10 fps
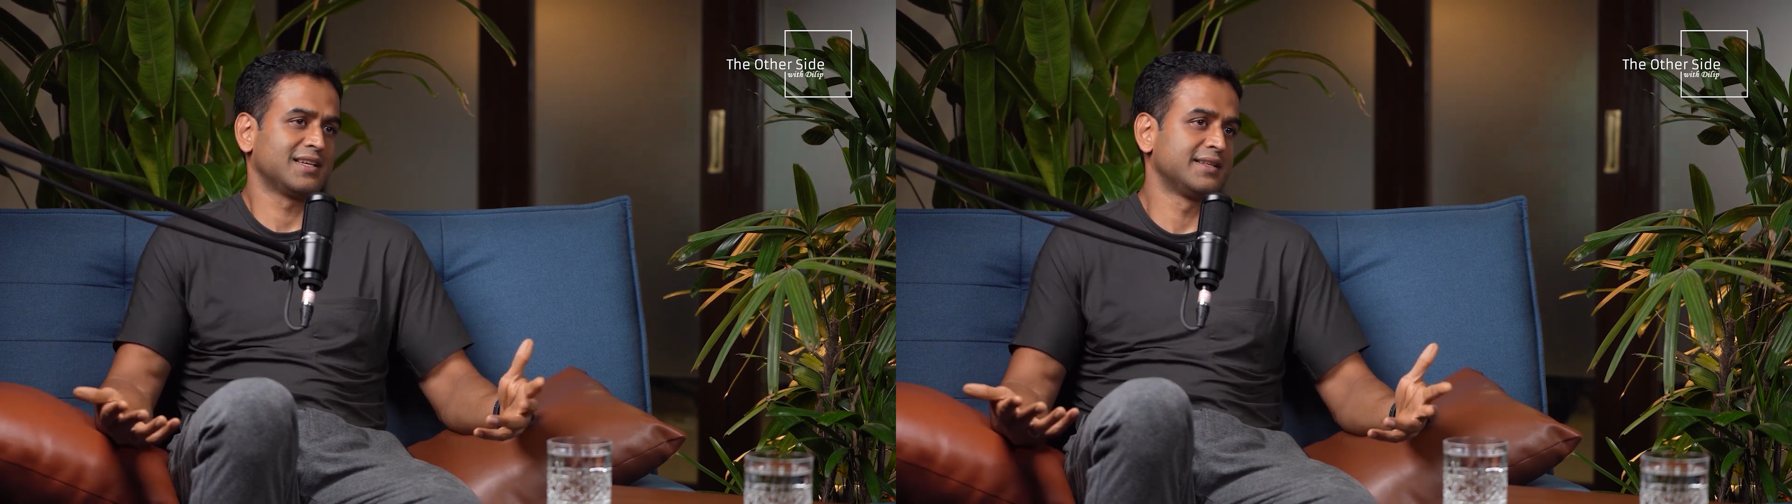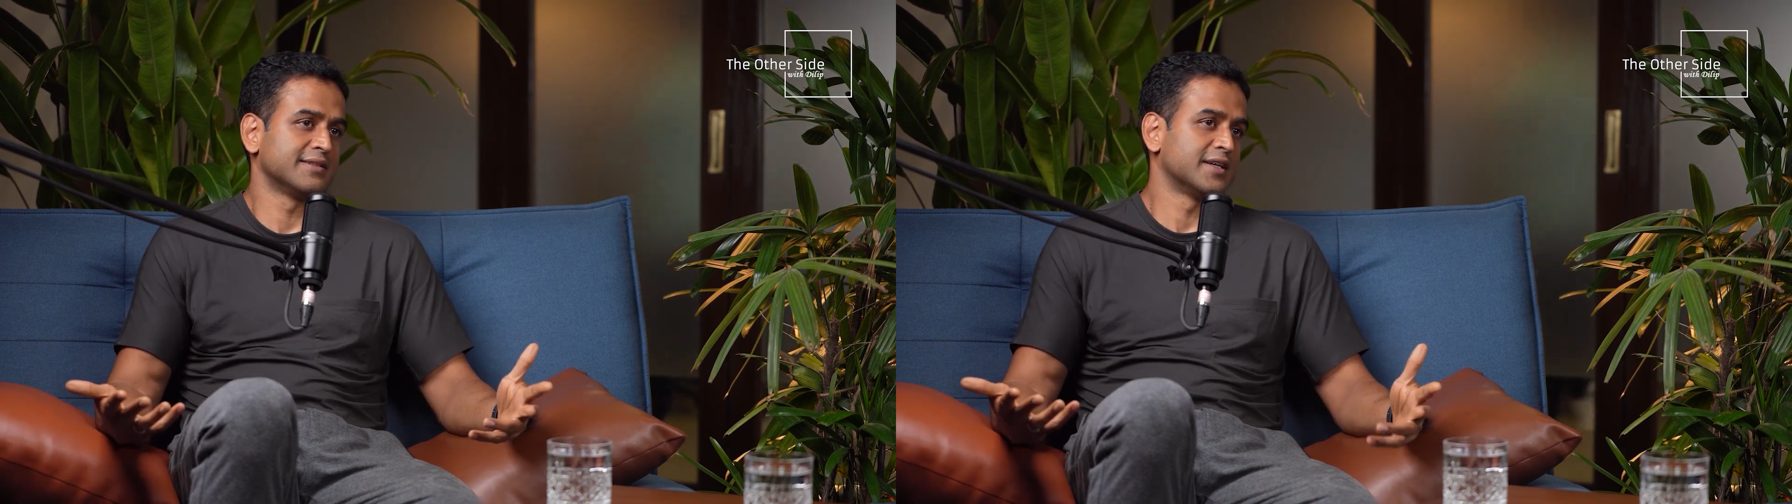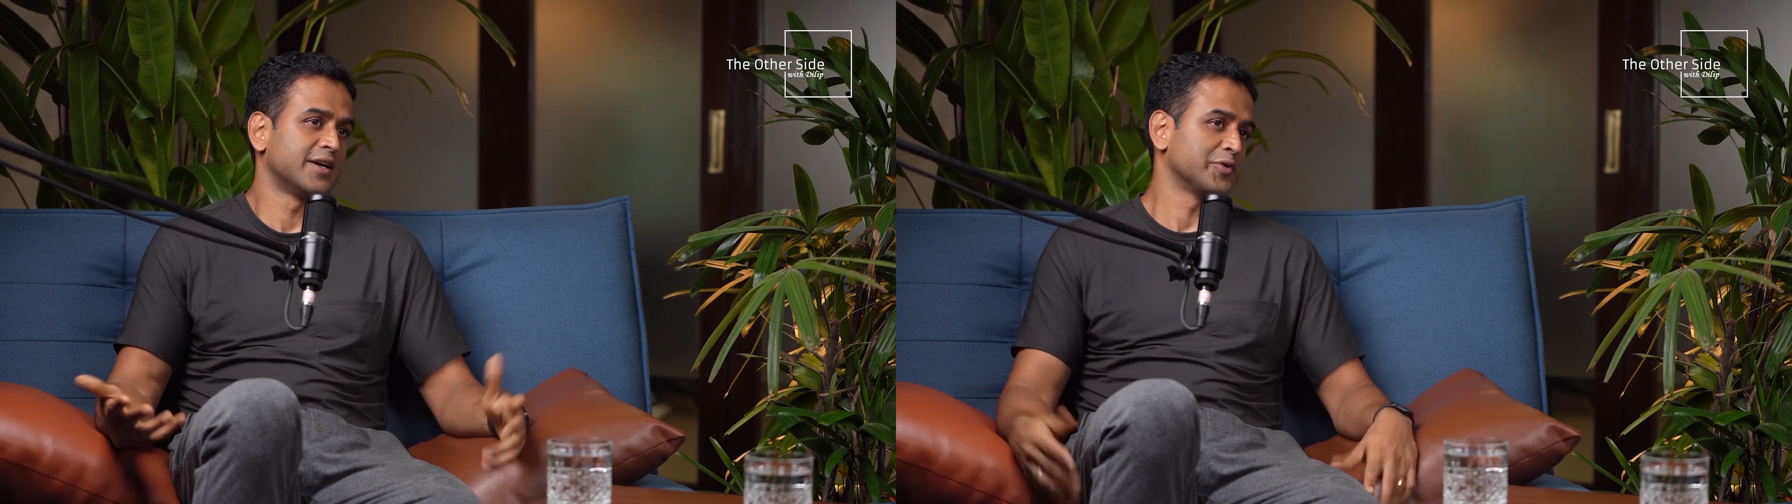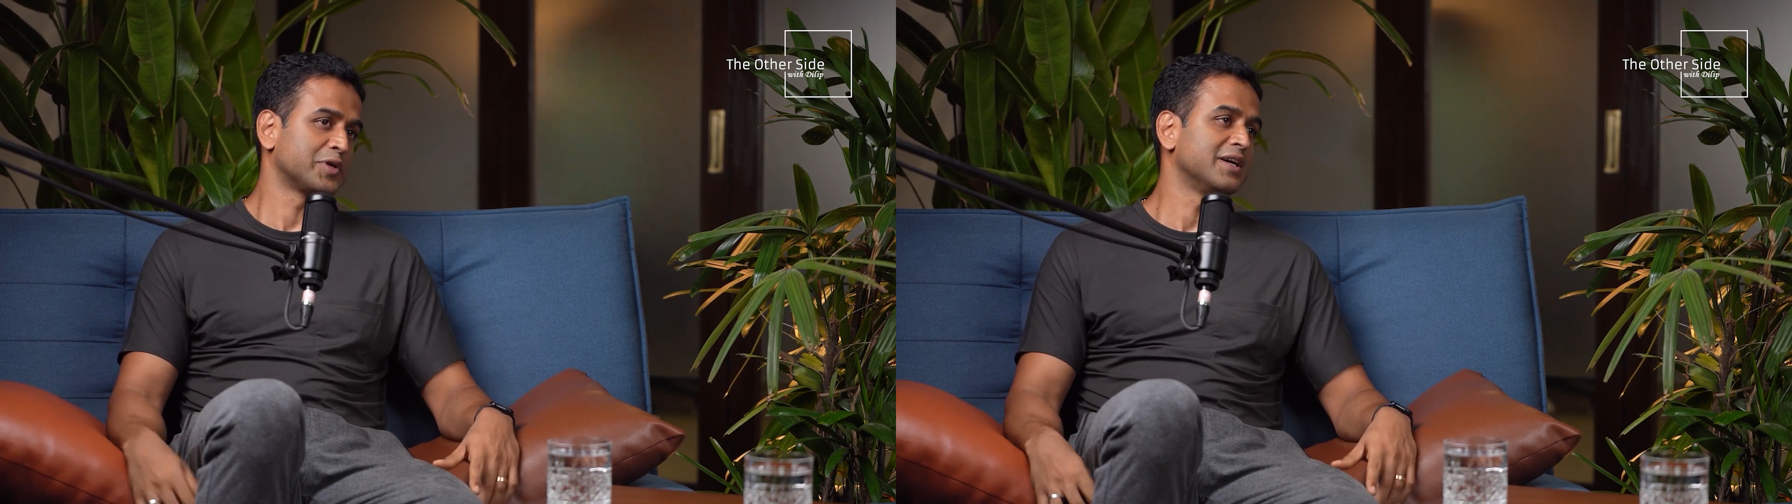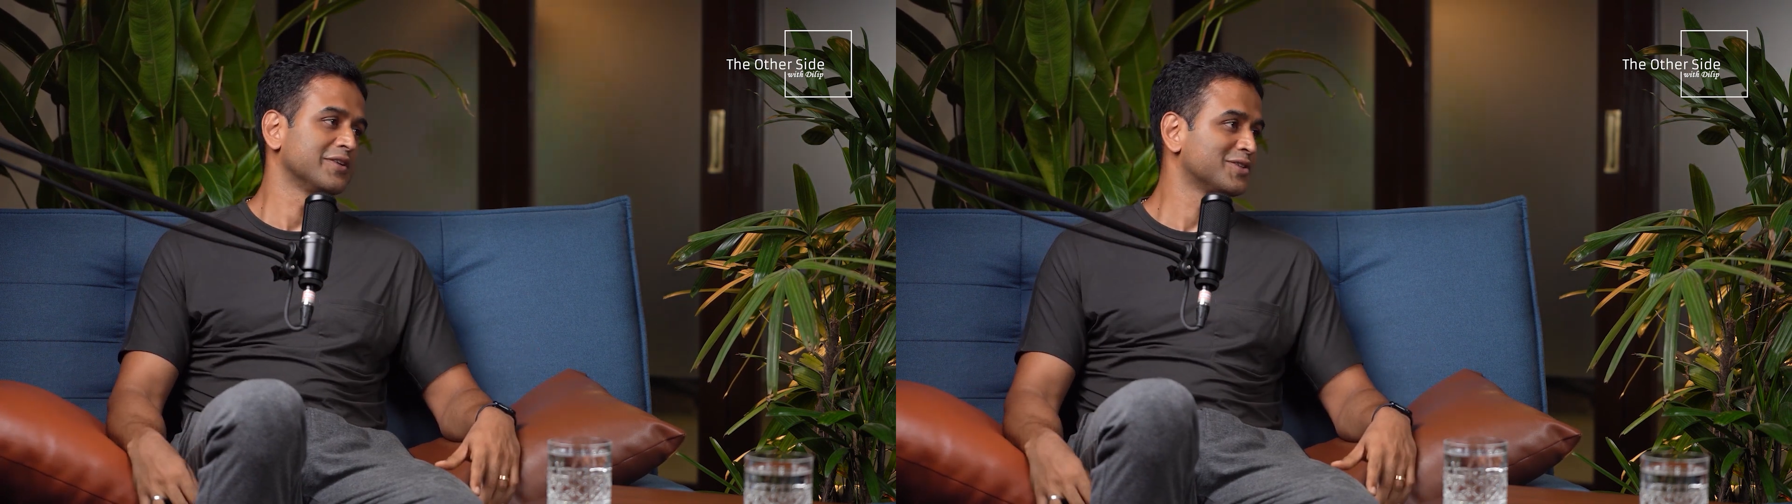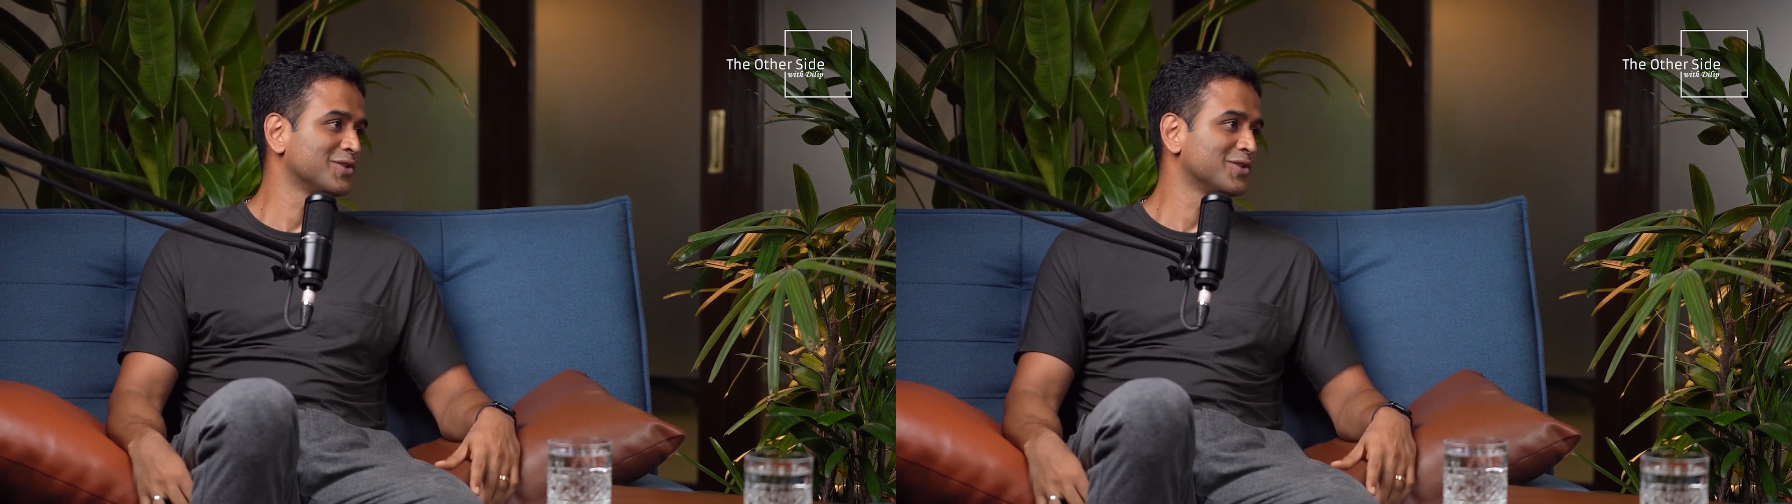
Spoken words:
still turn out okay.